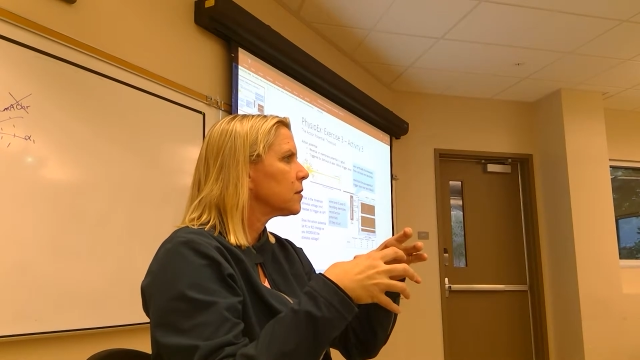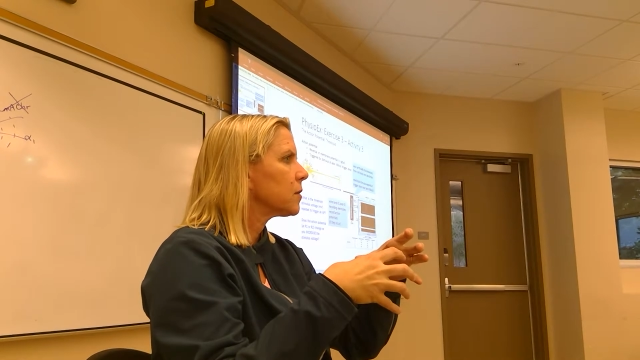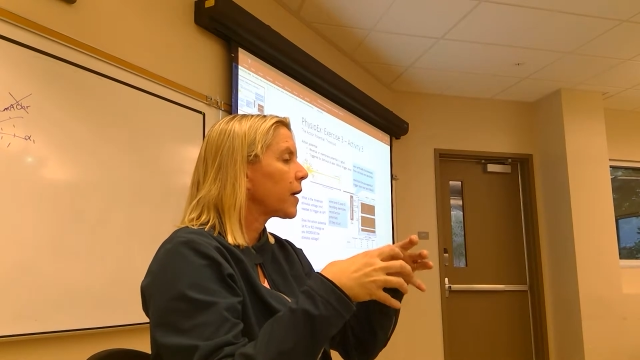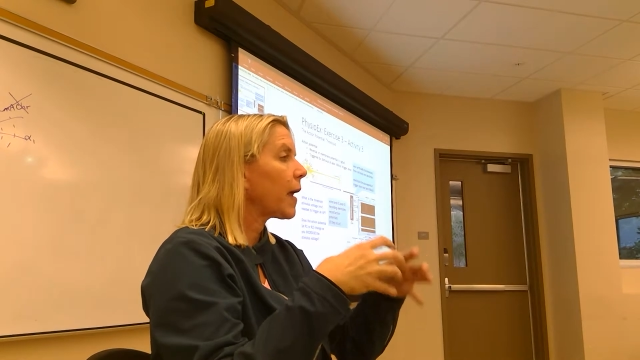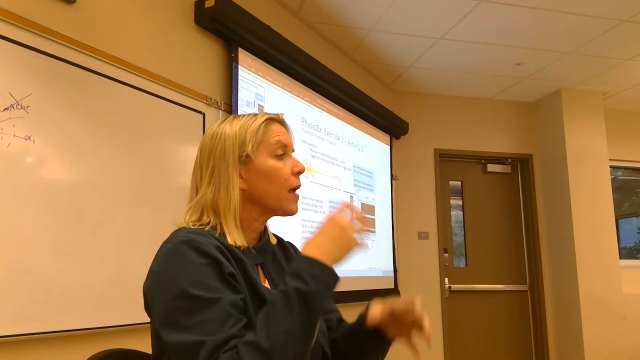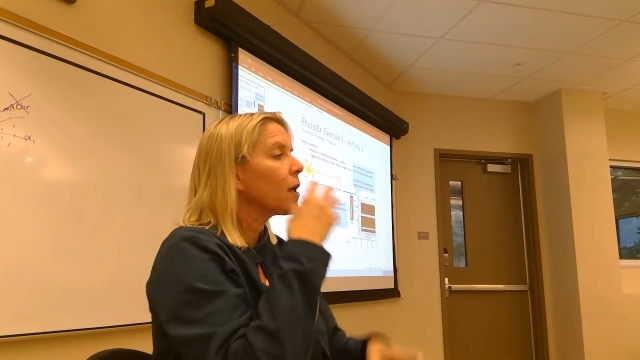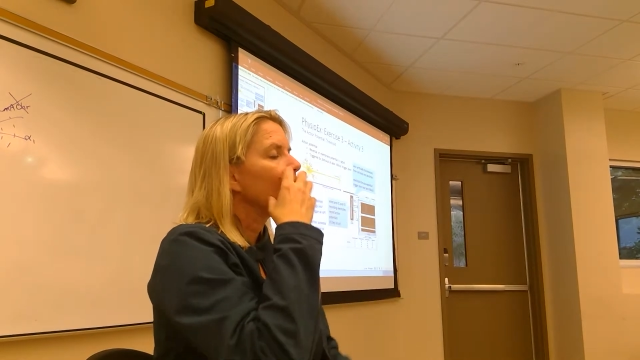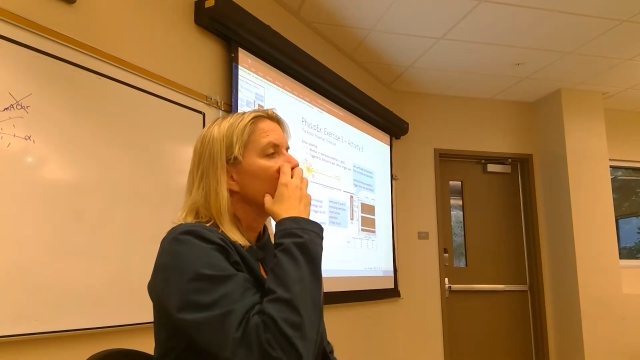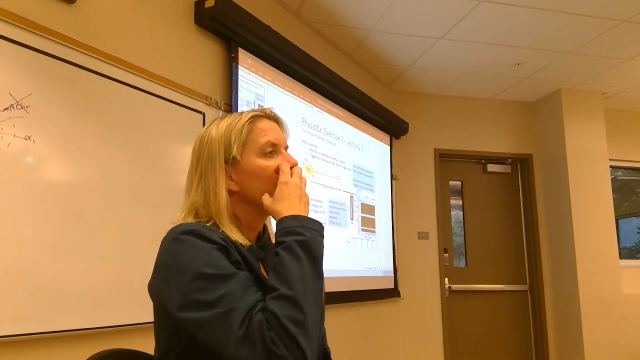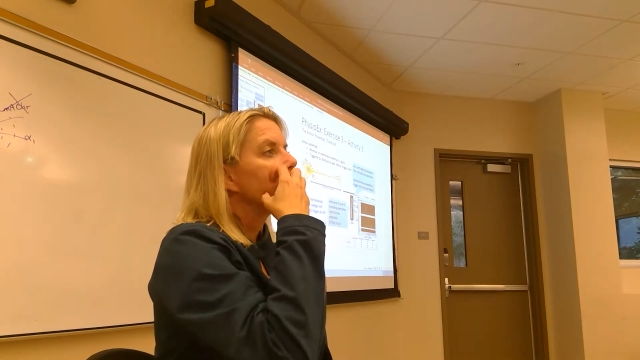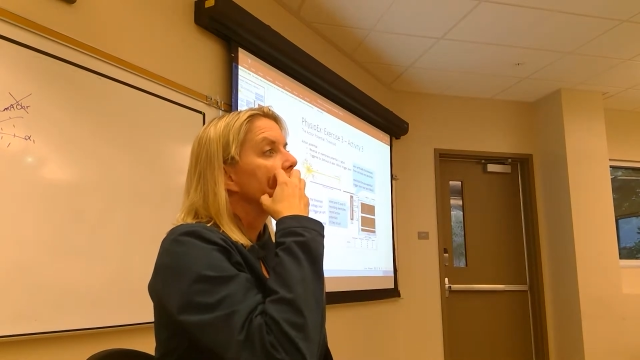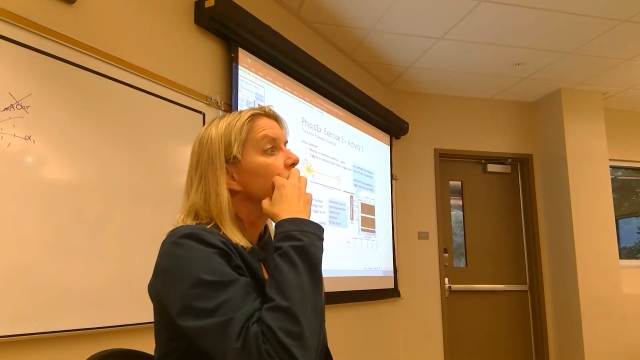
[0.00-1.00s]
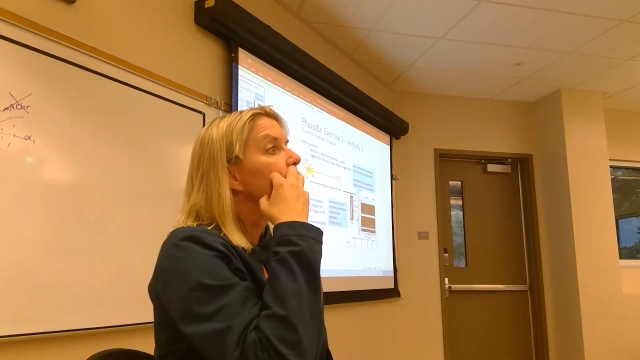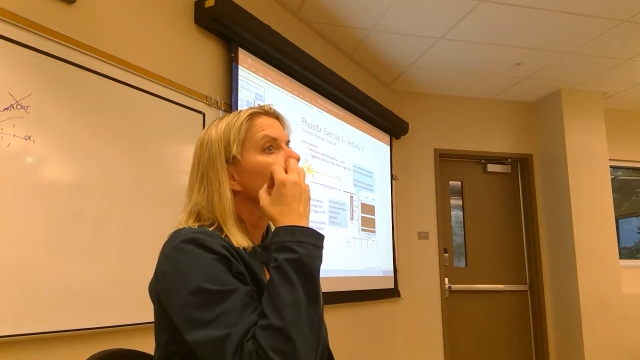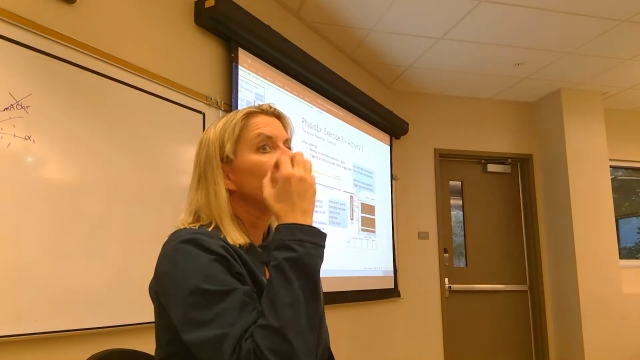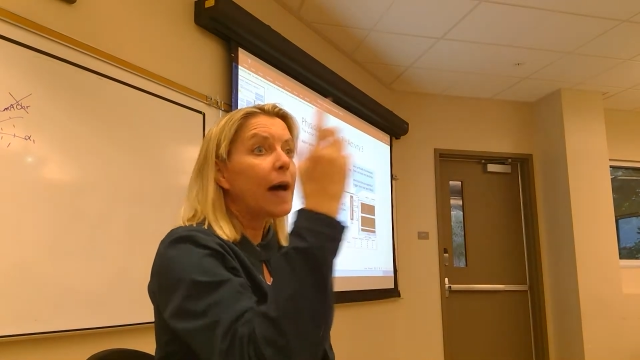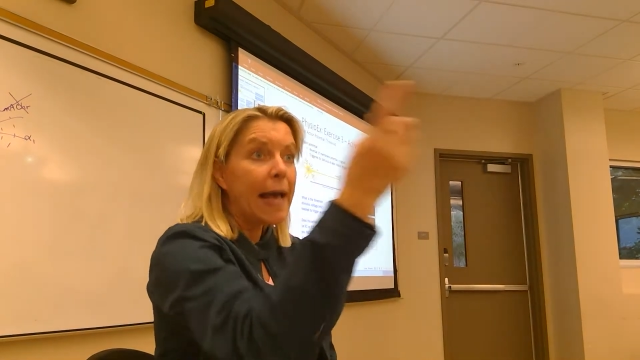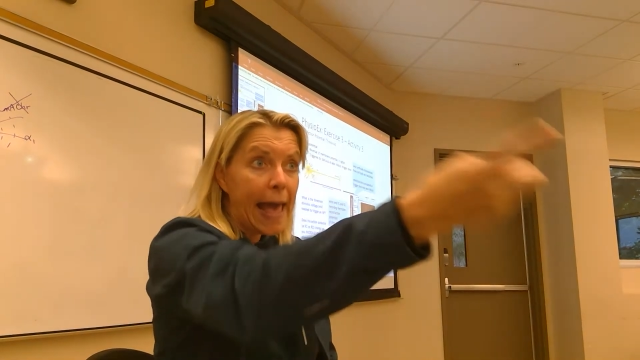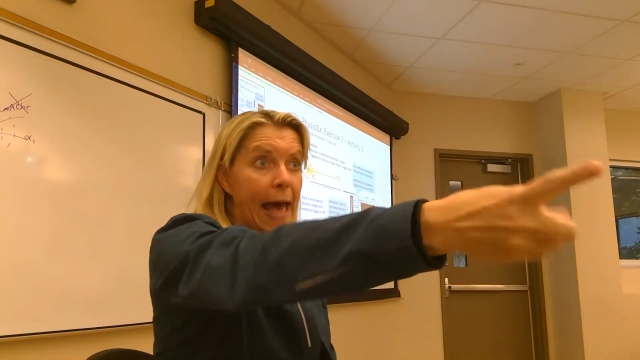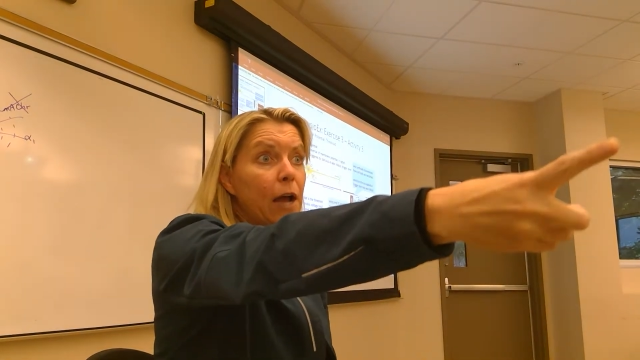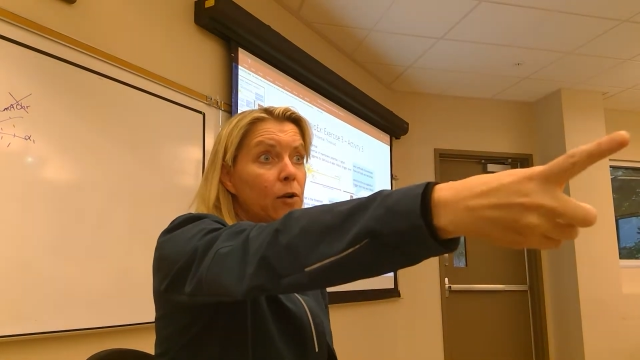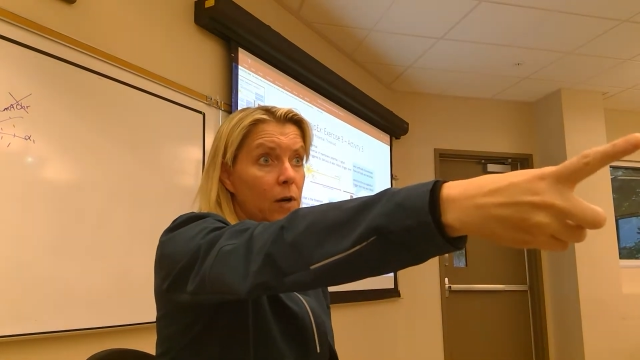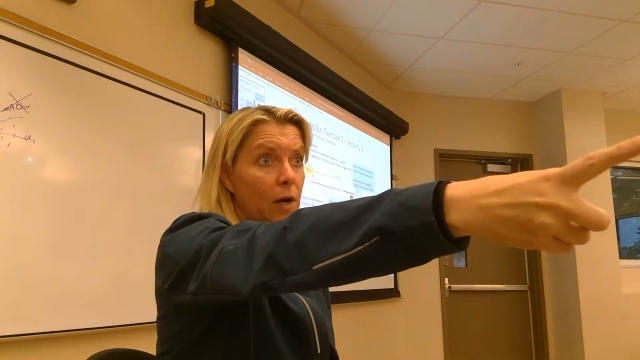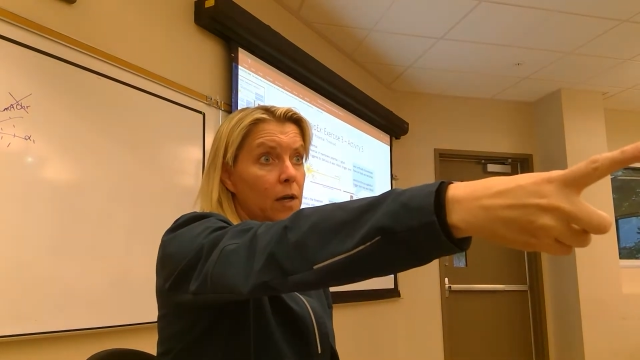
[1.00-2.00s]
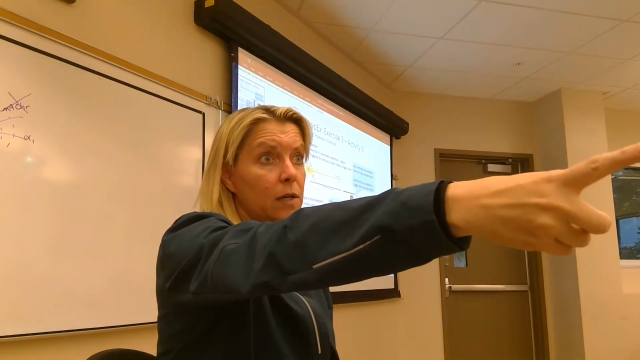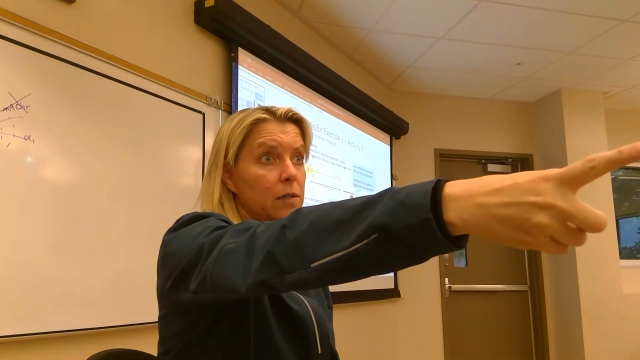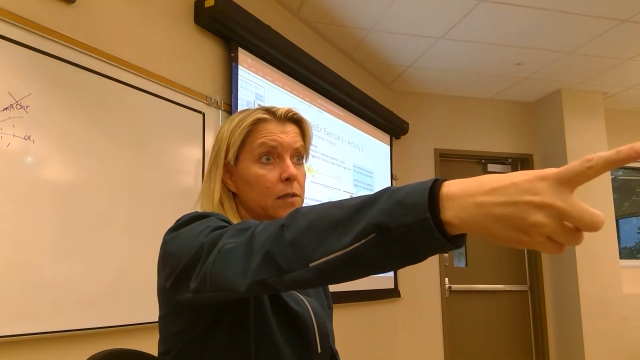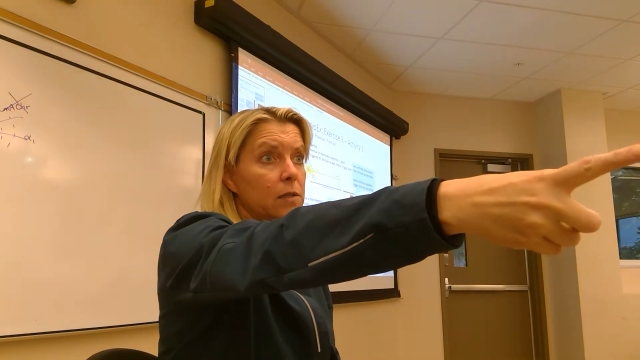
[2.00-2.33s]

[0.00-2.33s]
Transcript: Okay, so Viagra